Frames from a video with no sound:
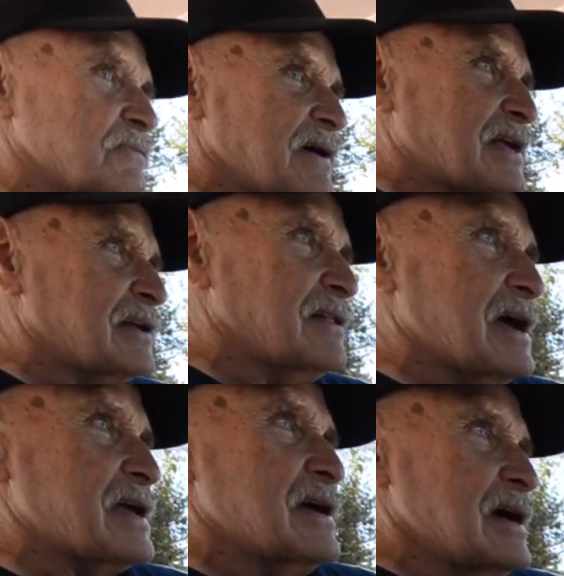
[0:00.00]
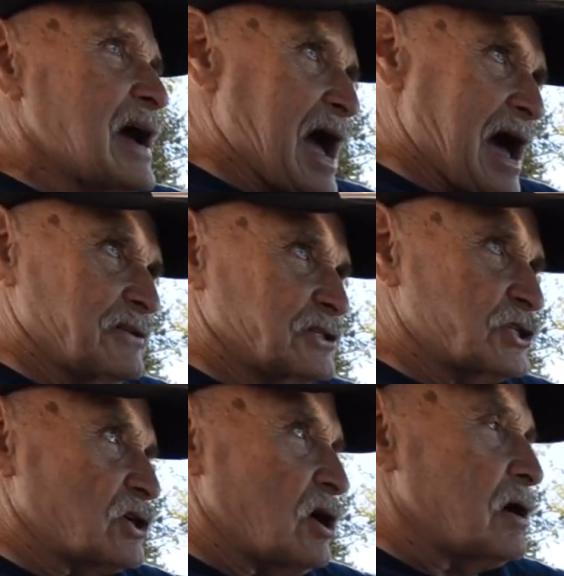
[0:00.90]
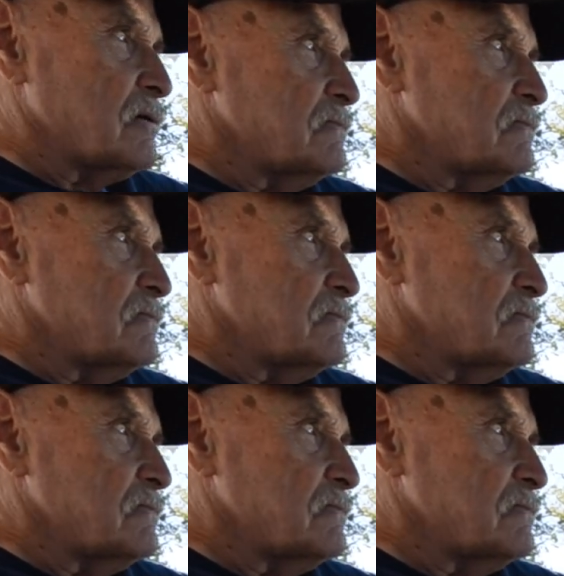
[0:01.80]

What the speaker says: to make it like Alan's car.